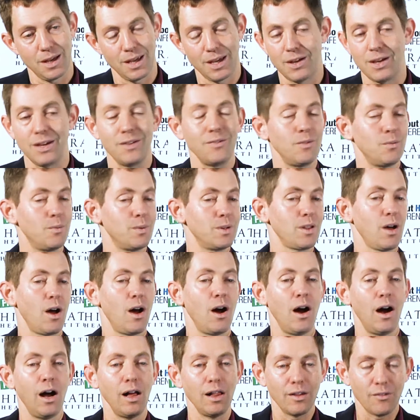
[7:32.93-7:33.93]
Even with
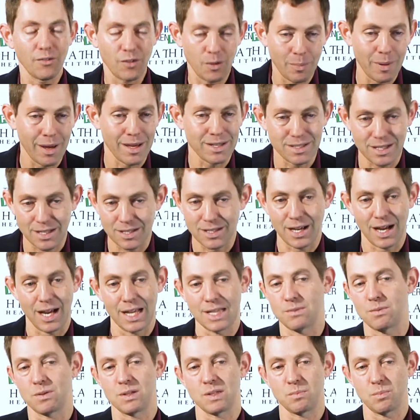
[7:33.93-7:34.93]
all of the
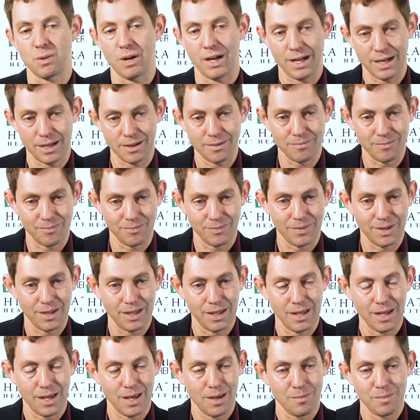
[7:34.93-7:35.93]
pesticides we're spraying,
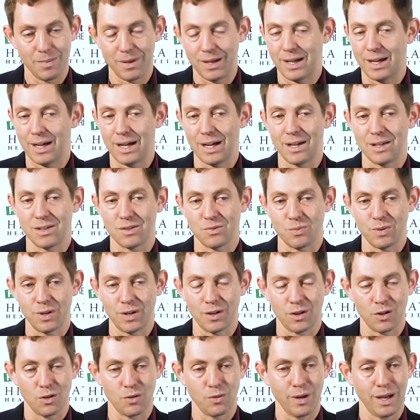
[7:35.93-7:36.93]
because we
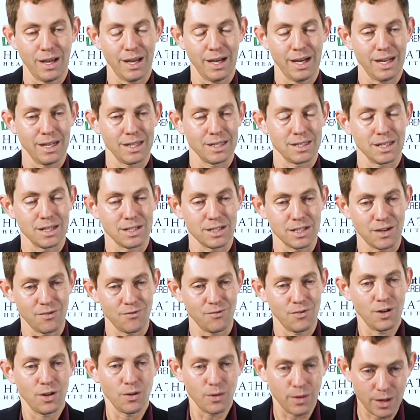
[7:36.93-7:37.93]
are creating such
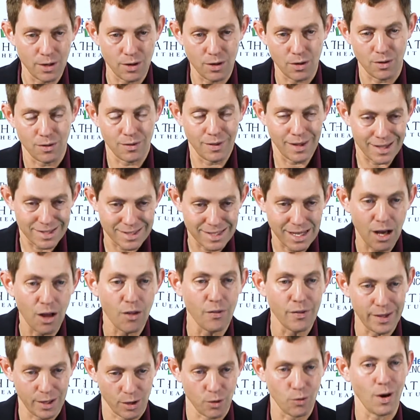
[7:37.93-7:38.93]
inferior, less
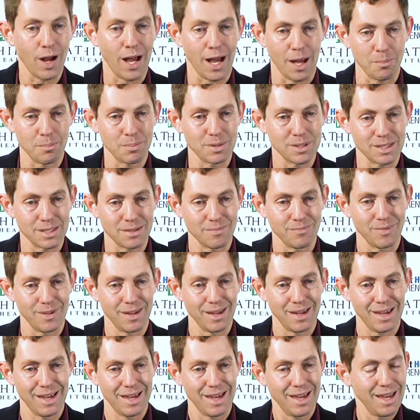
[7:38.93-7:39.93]
healthy crops,
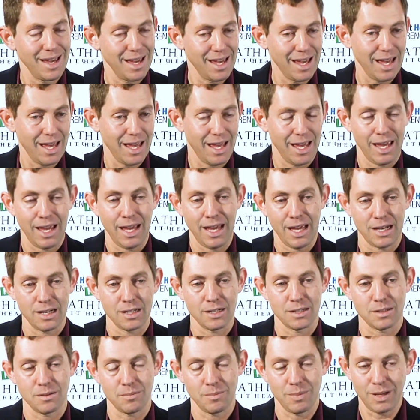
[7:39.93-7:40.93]

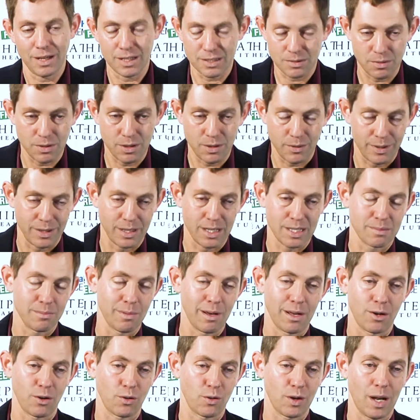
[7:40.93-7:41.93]
and because we're doing this
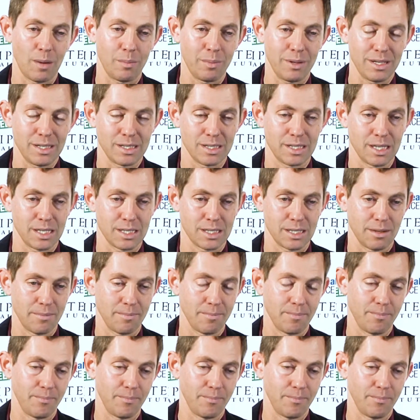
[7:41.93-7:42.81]
monocropping system.